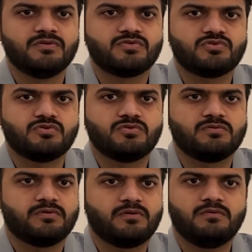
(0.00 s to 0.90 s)

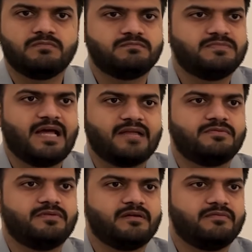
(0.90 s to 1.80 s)
So,
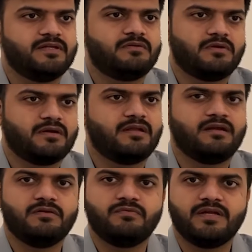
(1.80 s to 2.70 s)
that's where we thought,
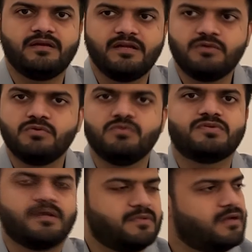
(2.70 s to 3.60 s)
killer, we need to do
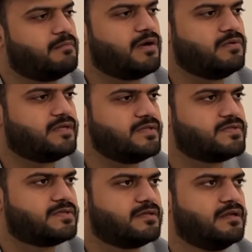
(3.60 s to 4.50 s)
something about this.
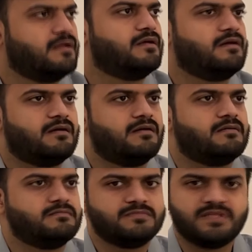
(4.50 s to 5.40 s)

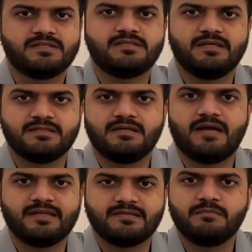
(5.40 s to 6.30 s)
This is a
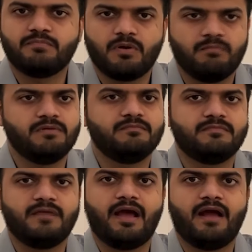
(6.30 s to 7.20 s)
rising problem
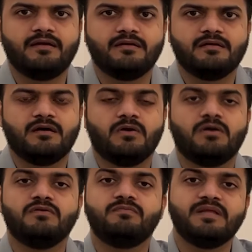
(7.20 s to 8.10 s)
and a
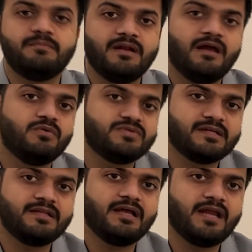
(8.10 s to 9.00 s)
lot of people are
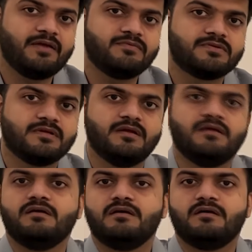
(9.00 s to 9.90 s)
losing their lives.
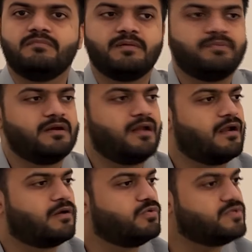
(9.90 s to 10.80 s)
People
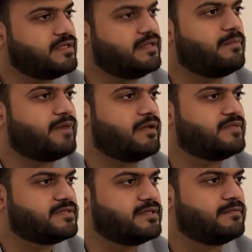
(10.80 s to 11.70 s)
are losing their
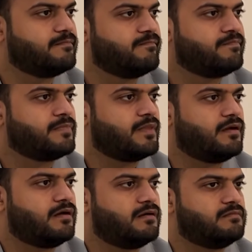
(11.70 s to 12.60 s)
privacy.
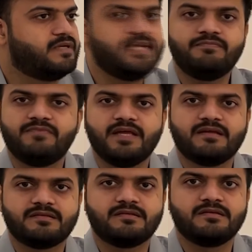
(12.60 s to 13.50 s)
Yeah. Deep
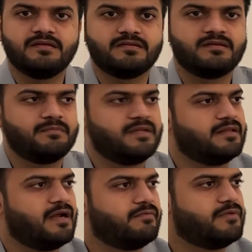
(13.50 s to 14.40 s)
fakes is something
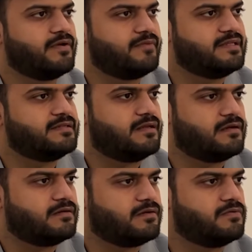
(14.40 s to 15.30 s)
that
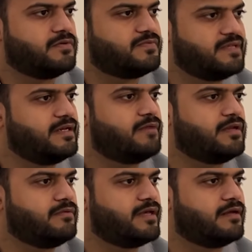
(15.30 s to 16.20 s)
we've seen
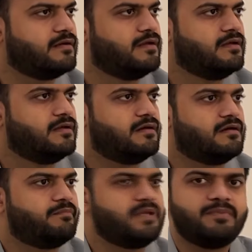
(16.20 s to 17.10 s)
everywhere.
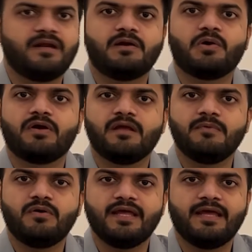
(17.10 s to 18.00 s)
People are talking
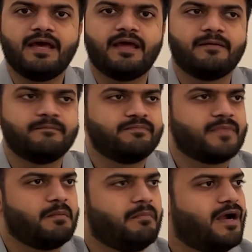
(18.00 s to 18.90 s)
about AI,
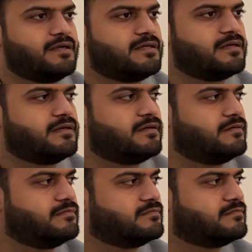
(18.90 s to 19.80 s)
but
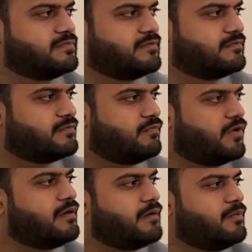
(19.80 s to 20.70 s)

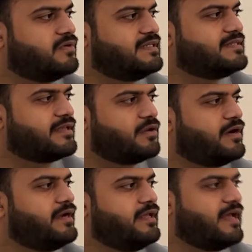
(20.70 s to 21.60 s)
what about the
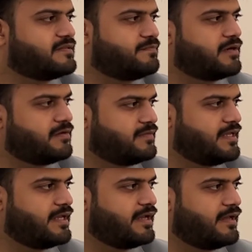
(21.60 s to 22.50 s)
security aspect of
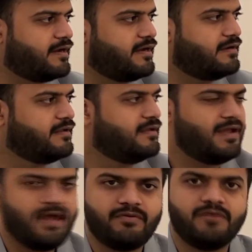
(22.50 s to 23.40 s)
the AI, right?
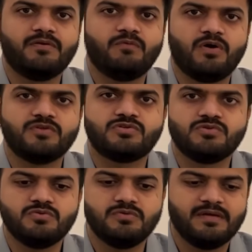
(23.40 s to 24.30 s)
Everyone wants
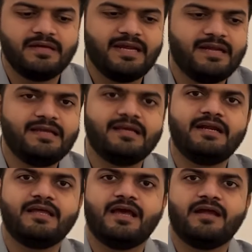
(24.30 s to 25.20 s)
to
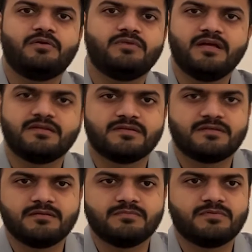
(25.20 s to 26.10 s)
integrate AI into their
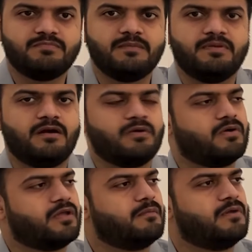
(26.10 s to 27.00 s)
systems. People are
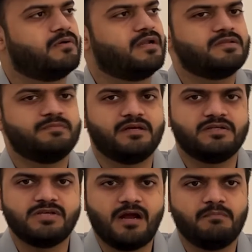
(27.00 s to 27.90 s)
talking about, let's make a
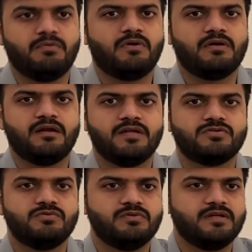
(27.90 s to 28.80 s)
chatbot,
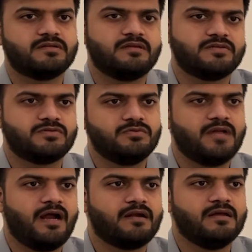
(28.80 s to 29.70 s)
let's do this, let's do
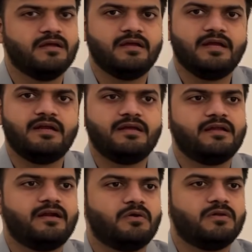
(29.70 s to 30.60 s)
that,
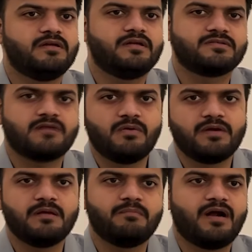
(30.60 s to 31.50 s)
integrate all the
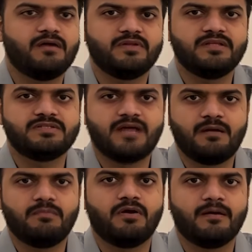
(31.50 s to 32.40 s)
discounting part with the
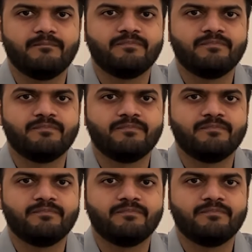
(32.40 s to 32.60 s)
chatbot.